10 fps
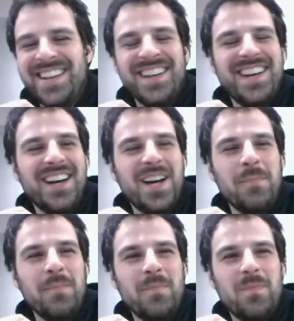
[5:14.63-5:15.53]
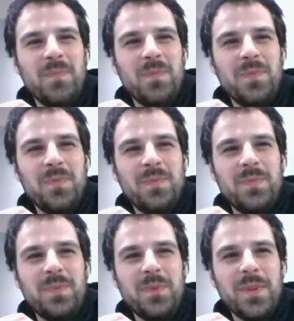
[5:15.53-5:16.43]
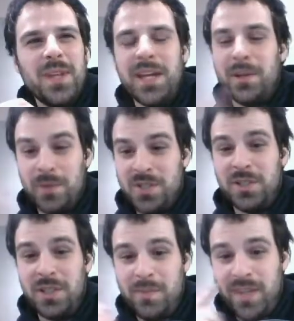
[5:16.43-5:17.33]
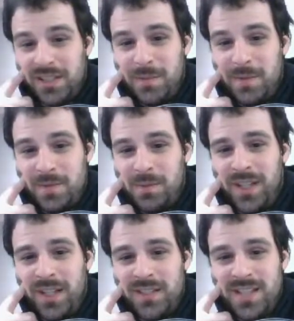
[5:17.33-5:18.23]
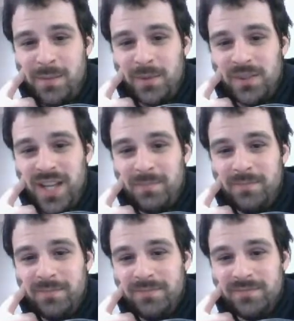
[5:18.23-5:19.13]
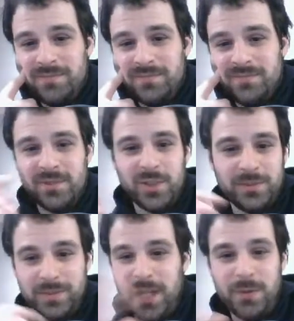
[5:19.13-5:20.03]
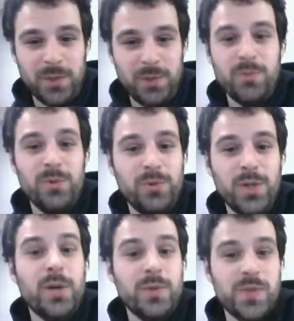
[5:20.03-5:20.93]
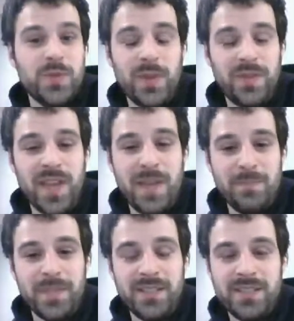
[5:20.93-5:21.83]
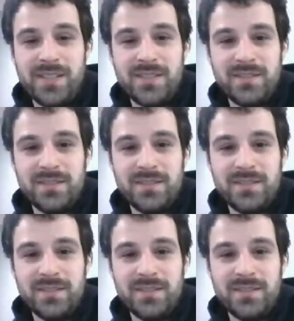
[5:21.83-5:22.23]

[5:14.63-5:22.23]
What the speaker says: I had originally picked them up to play on tabletop, for anyone who knows what that means.